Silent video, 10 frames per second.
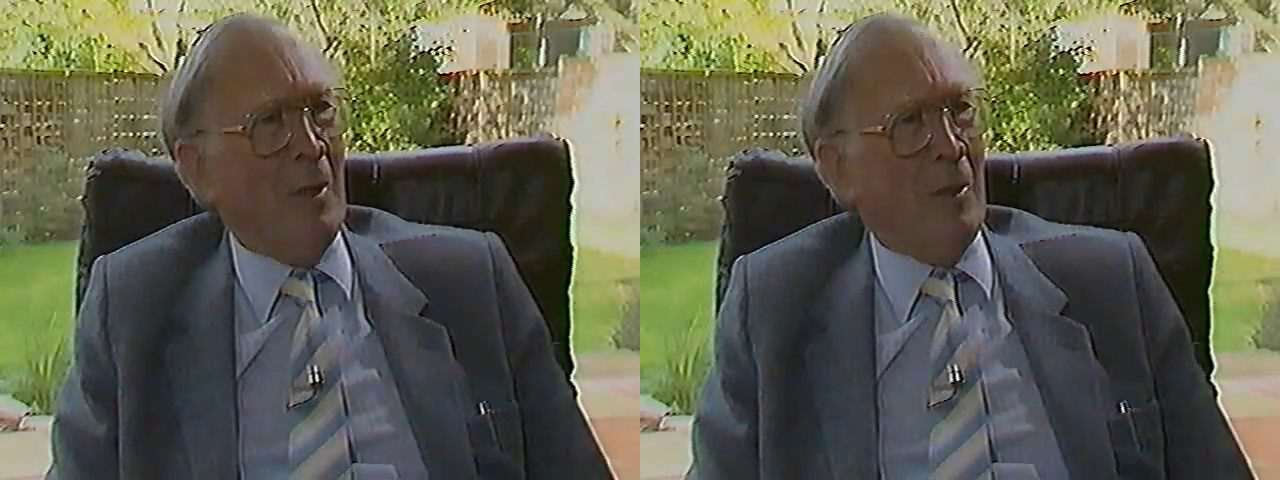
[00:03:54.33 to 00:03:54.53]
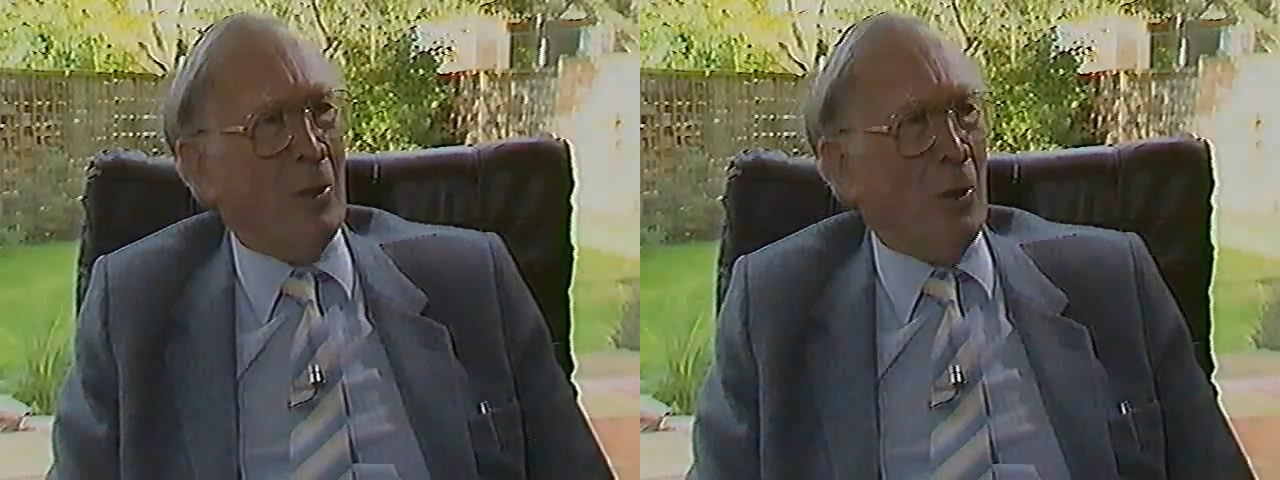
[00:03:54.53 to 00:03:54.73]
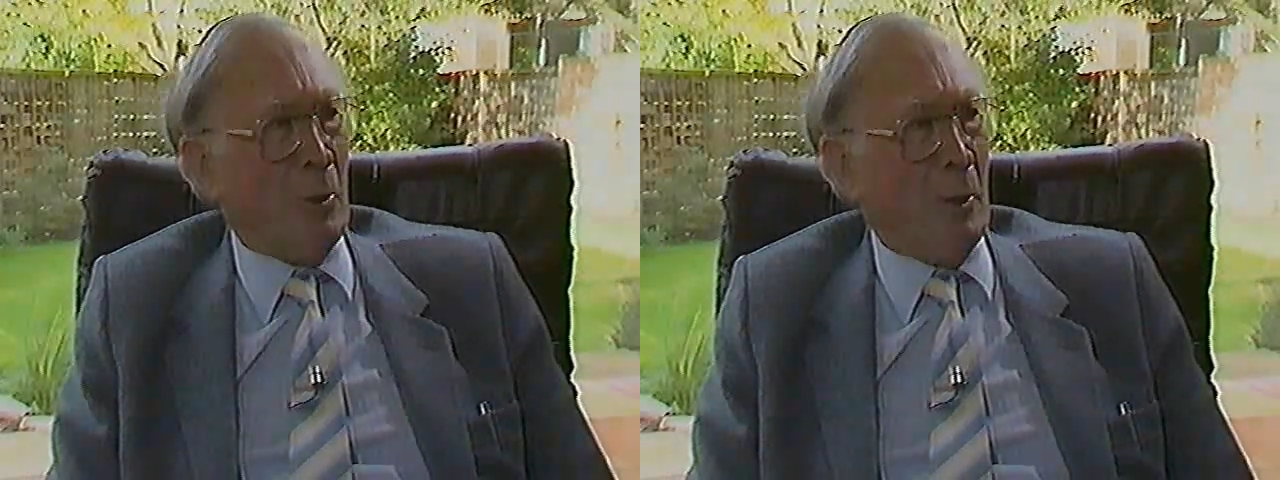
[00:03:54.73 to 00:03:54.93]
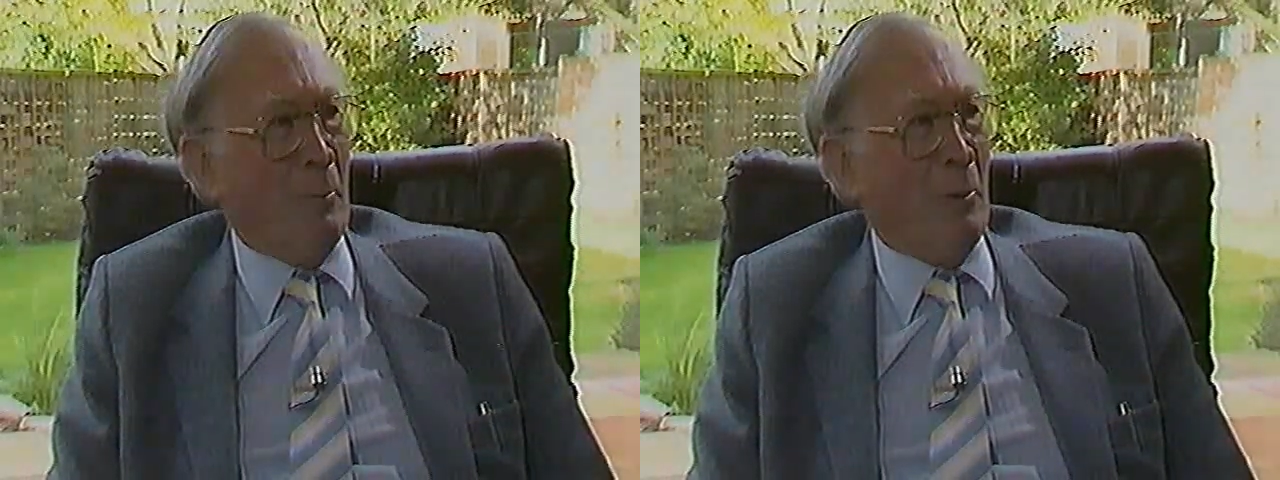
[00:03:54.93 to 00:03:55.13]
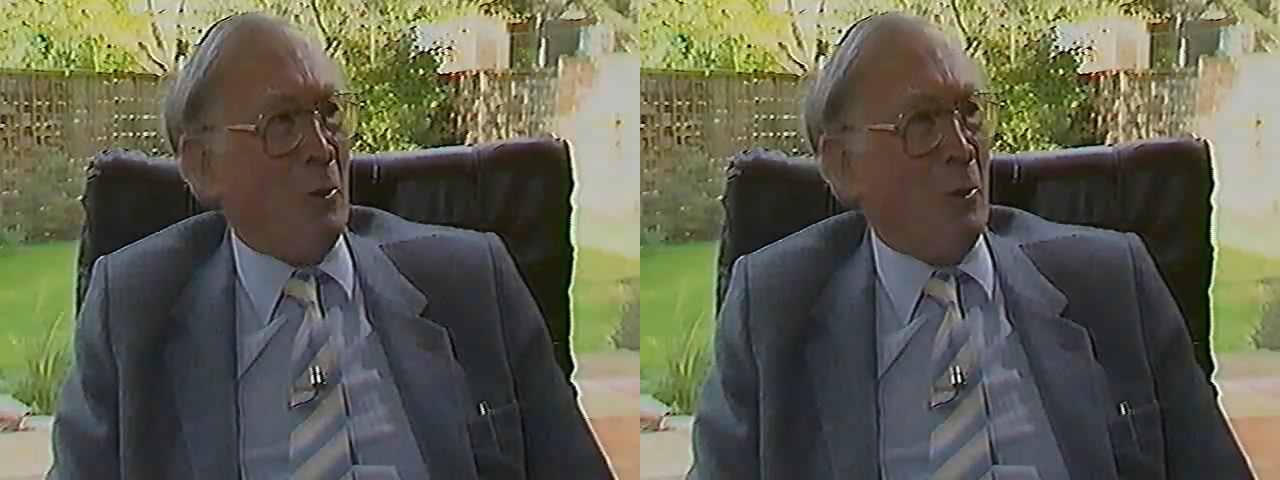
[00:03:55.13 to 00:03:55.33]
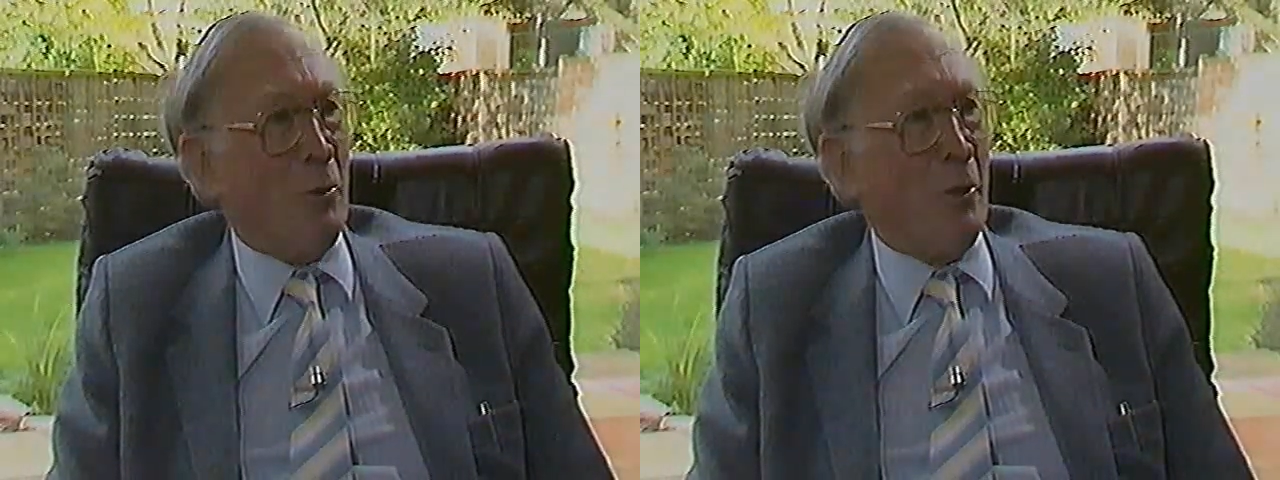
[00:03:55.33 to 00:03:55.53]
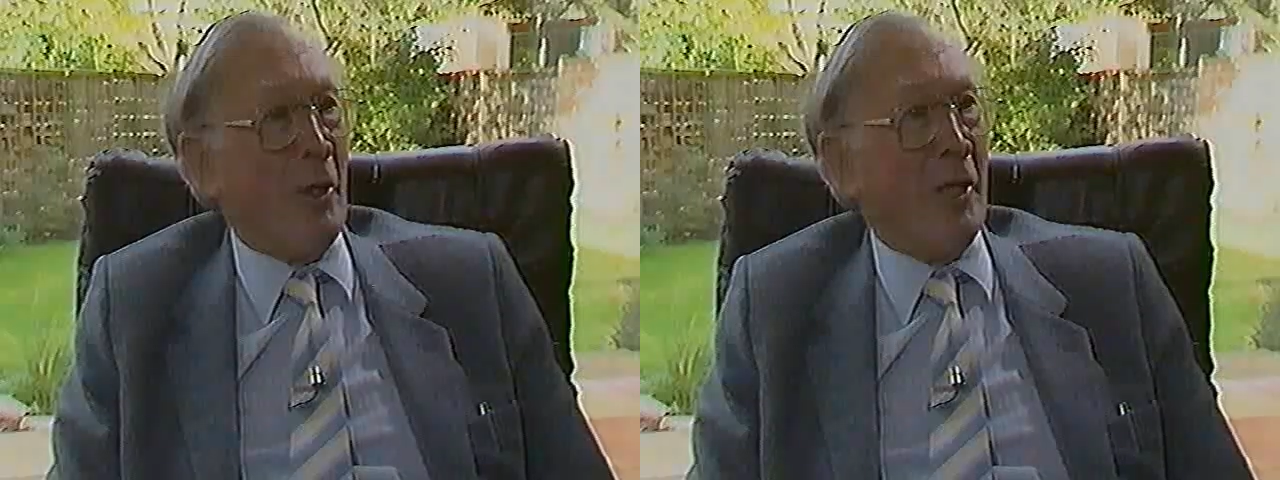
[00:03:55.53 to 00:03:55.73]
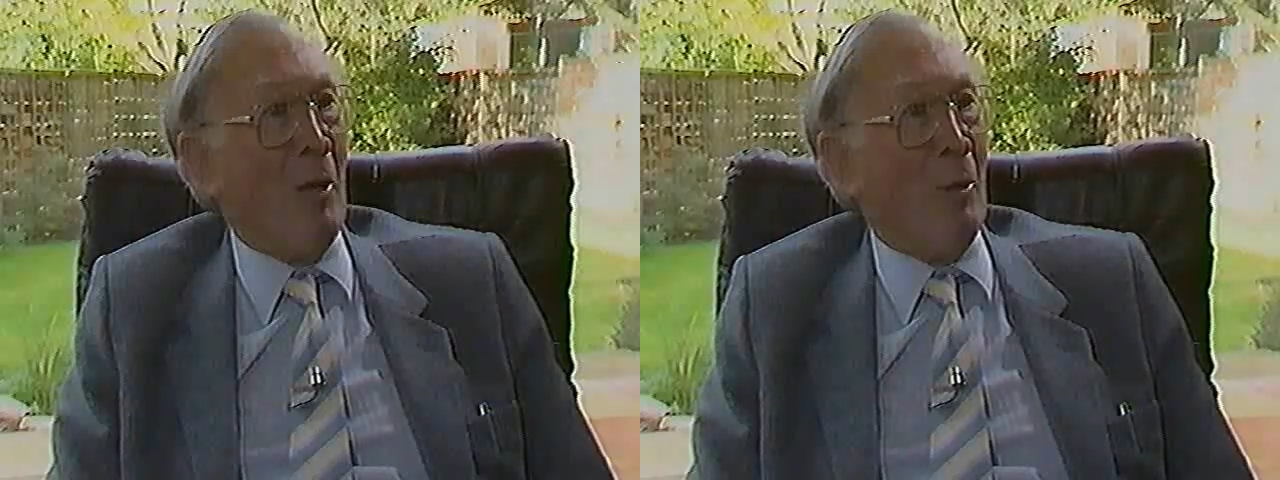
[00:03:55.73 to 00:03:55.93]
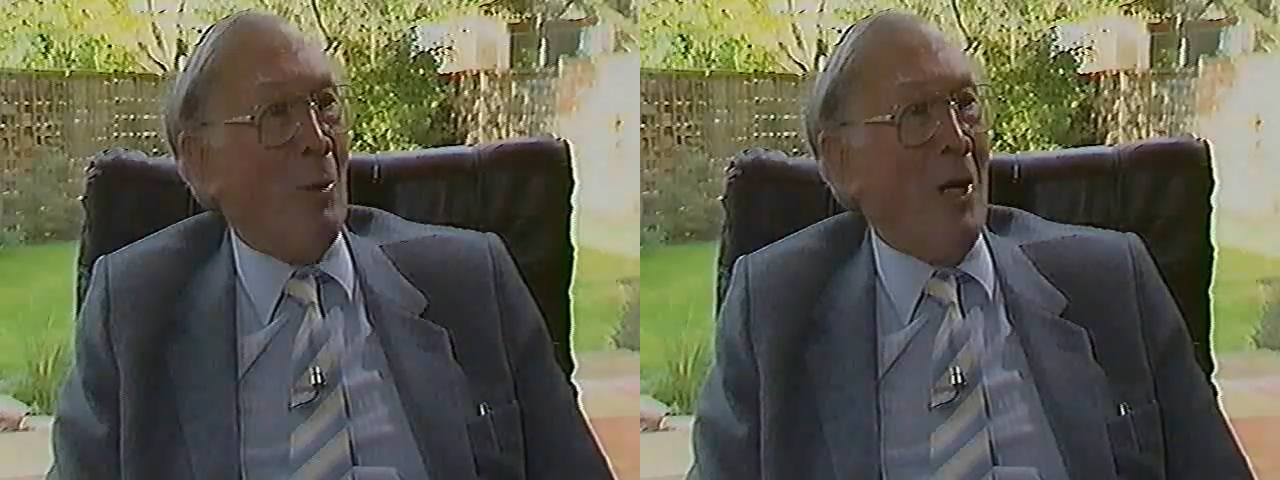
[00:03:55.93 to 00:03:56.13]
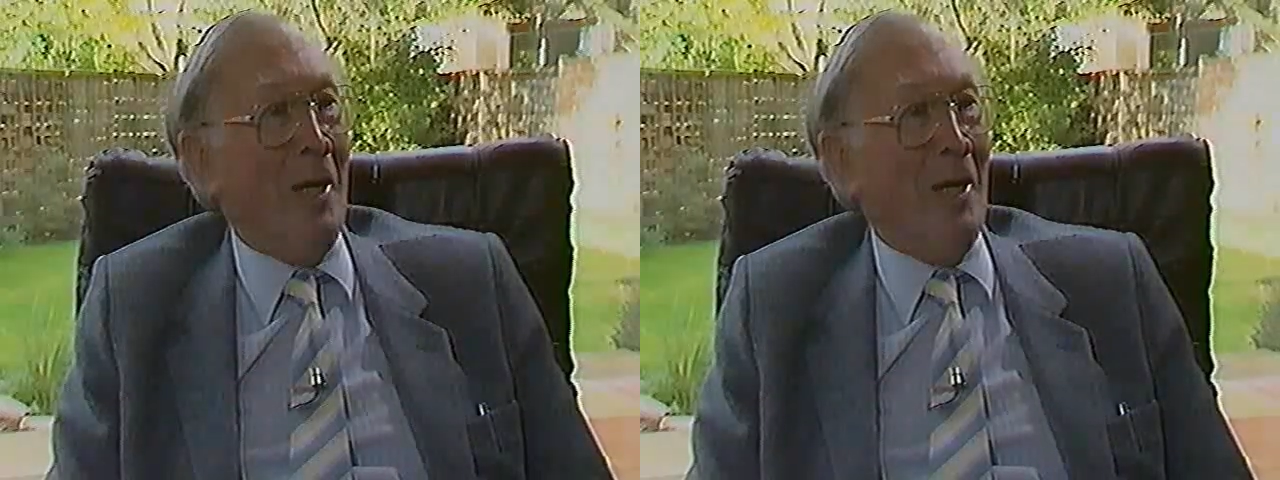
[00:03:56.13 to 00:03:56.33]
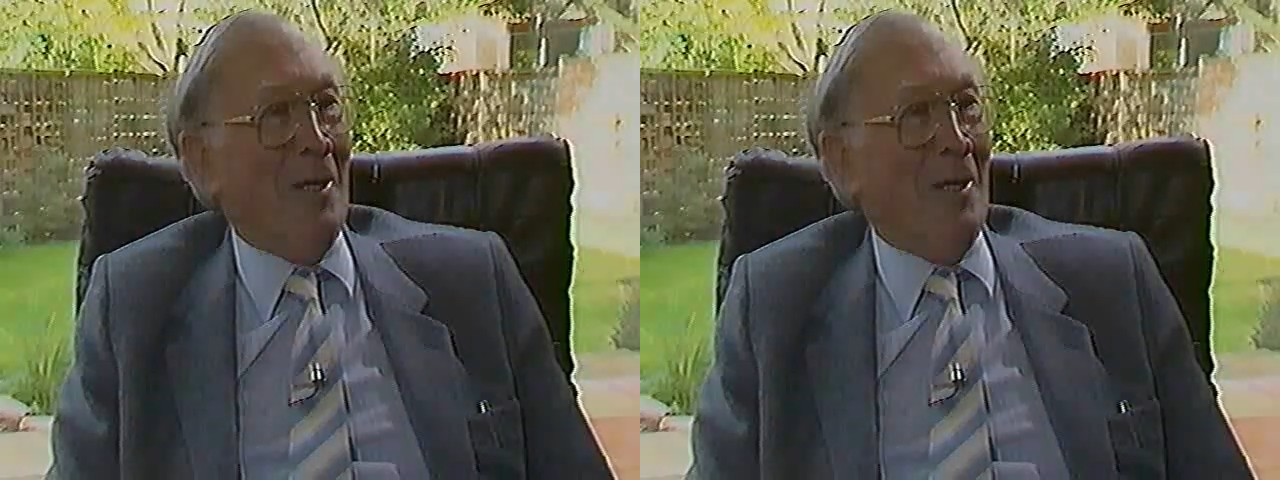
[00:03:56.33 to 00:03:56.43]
The goalkeeper used to try to get out of the way.